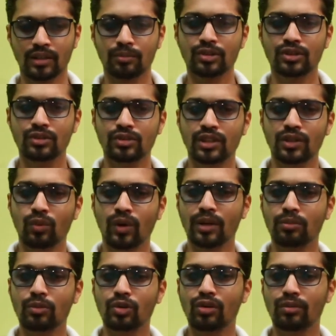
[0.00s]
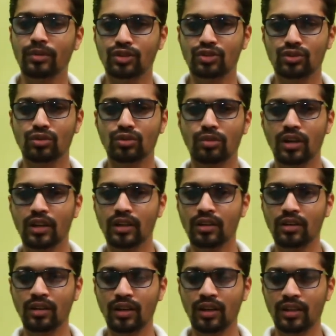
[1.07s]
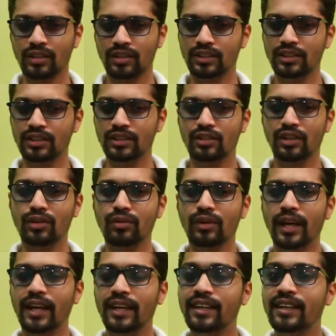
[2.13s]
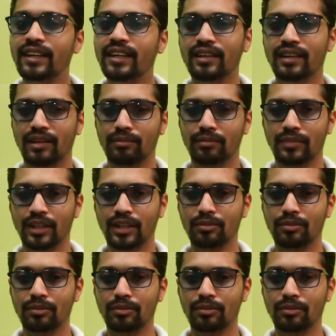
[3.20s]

Suppose you say 1 mole of H2 molecule, this is equal to 18 gram.